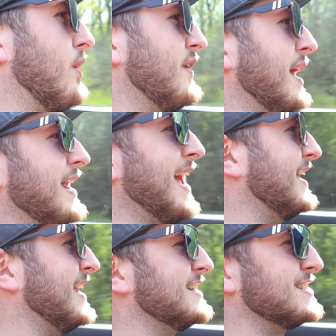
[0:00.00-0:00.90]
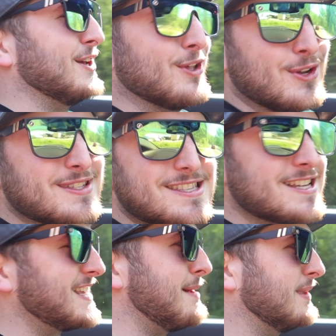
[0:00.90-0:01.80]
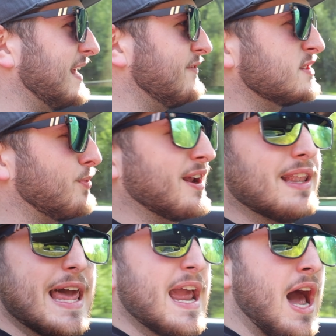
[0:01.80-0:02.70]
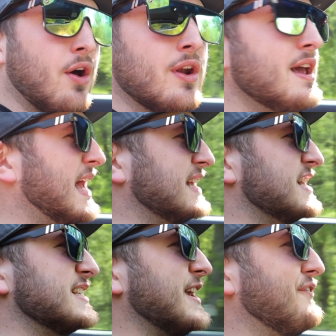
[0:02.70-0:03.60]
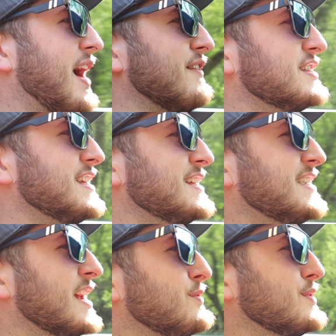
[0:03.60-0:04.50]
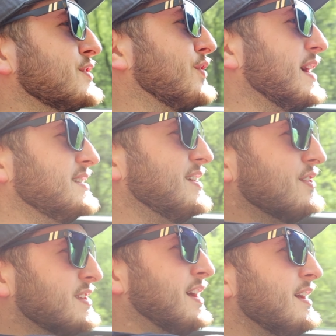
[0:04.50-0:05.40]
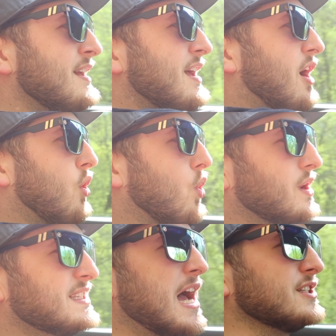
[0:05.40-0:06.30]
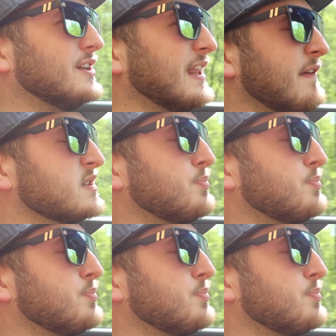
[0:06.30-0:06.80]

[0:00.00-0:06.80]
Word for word: Corvette, and it still uses the same leaf spring layout as the C5 and C6, which is crazy. There's a horizontal leaf